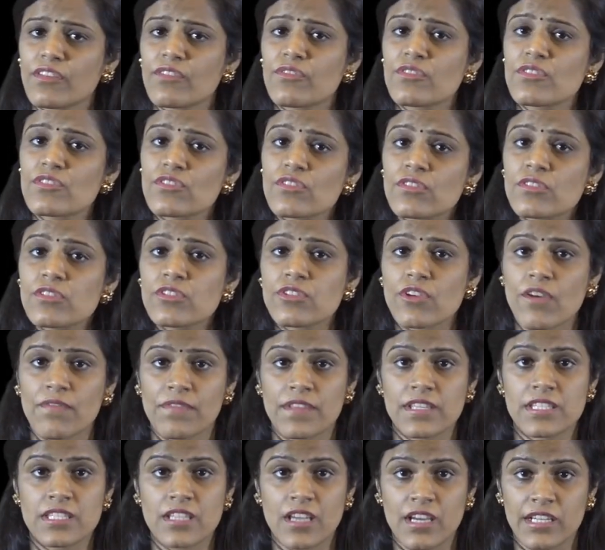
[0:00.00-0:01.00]
The results
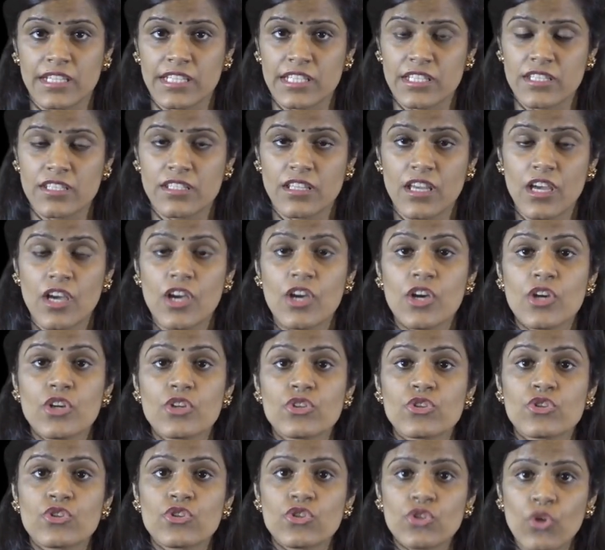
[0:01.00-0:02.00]
of the studies
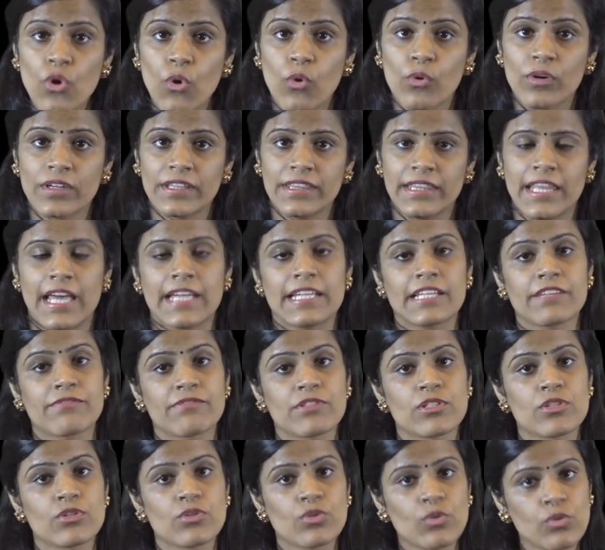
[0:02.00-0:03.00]
showed that
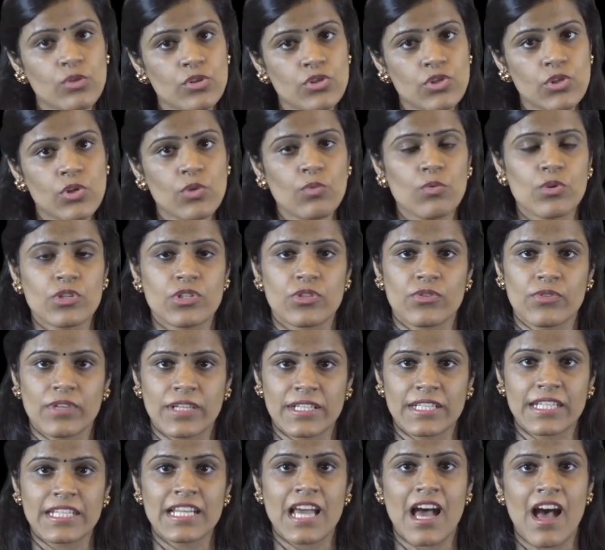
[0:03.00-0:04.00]
if a soldier was
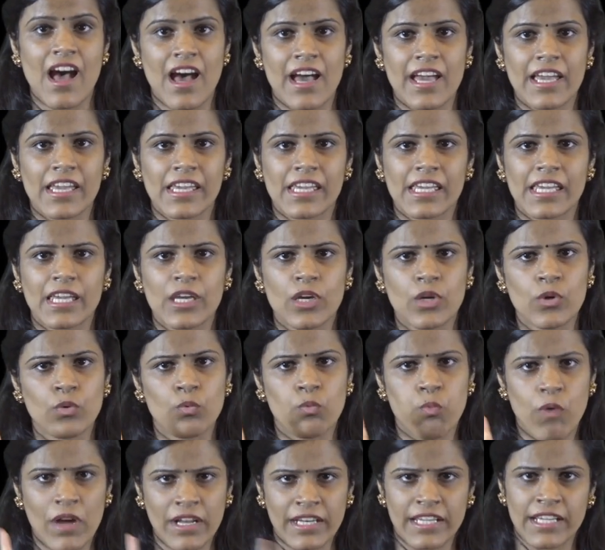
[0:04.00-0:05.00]
rated high
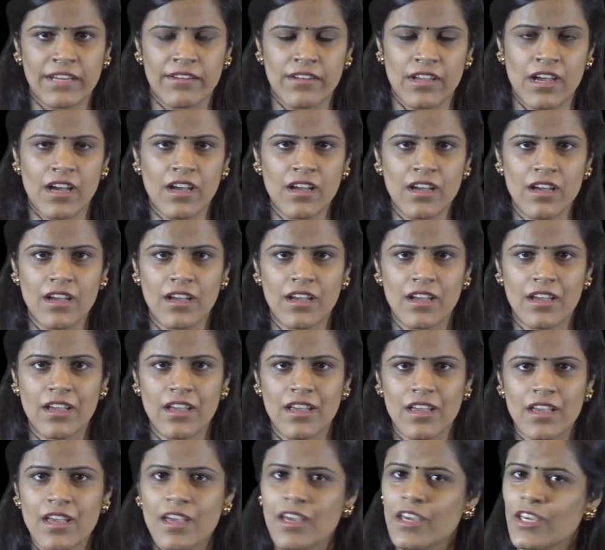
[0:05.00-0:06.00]
in one area,
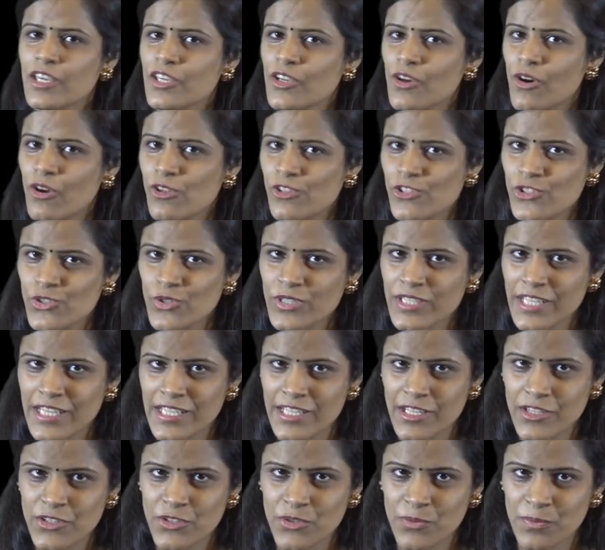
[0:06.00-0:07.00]
he also
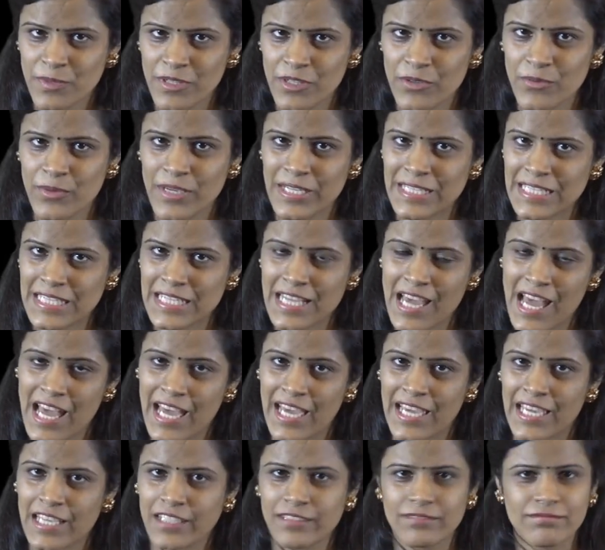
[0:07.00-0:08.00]
tended to be rated
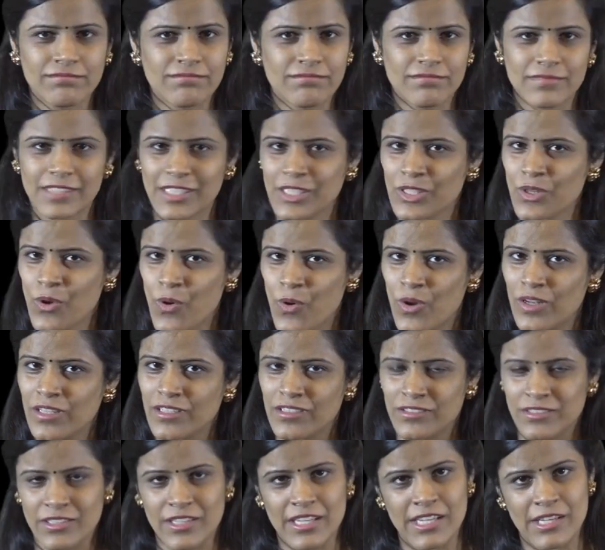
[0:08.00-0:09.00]
high in
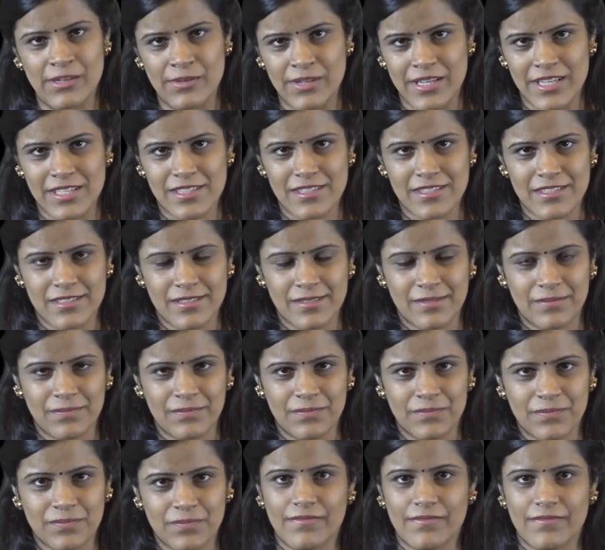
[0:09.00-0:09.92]
all other areas.